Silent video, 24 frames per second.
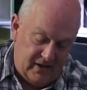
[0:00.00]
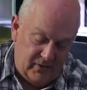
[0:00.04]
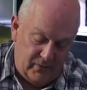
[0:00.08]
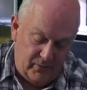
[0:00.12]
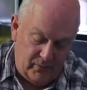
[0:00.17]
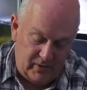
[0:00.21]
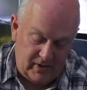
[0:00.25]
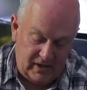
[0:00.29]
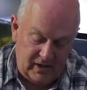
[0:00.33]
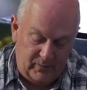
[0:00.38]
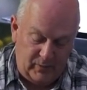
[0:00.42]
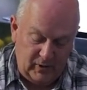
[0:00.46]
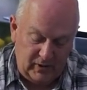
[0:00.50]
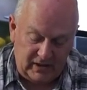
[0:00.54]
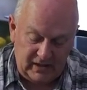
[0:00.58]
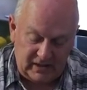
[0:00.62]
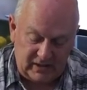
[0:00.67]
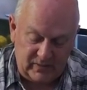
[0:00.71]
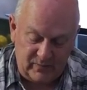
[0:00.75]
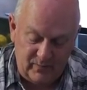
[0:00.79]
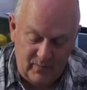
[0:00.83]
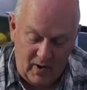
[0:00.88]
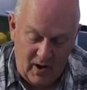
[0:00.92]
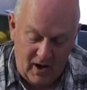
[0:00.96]
We're going to put the
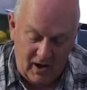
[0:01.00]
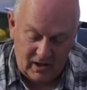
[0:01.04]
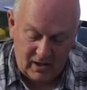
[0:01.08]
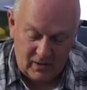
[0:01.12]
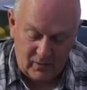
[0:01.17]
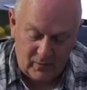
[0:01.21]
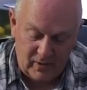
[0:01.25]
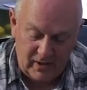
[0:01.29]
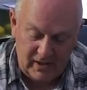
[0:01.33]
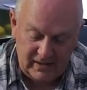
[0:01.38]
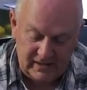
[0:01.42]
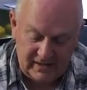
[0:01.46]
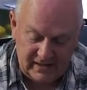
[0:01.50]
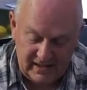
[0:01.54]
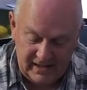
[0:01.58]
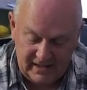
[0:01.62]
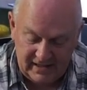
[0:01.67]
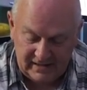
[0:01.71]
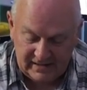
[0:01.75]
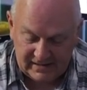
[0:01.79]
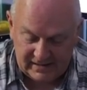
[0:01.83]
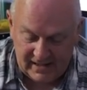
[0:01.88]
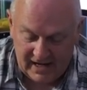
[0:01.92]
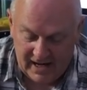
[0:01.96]
smaller ones
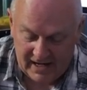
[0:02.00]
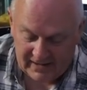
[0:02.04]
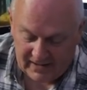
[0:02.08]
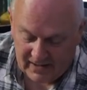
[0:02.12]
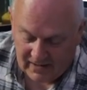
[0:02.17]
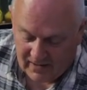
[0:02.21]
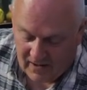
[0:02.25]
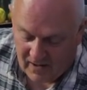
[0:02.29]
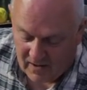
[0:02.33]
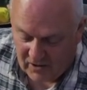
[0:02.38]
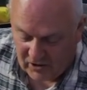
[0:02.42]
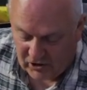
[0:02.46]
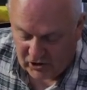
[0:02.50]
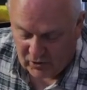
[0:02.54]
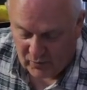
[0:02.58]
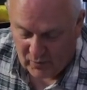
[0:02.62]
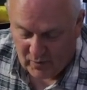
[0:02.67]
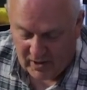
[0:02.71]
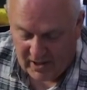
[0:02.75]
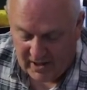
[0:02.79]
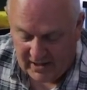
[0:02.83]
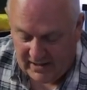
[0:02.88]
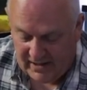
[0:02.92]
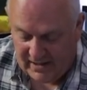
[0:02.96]
inside the larger
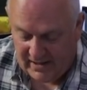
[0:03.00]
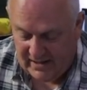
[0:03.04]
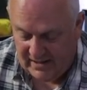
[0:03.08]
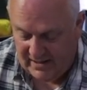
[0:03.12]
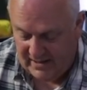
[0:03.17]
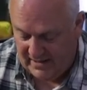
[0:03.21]
one.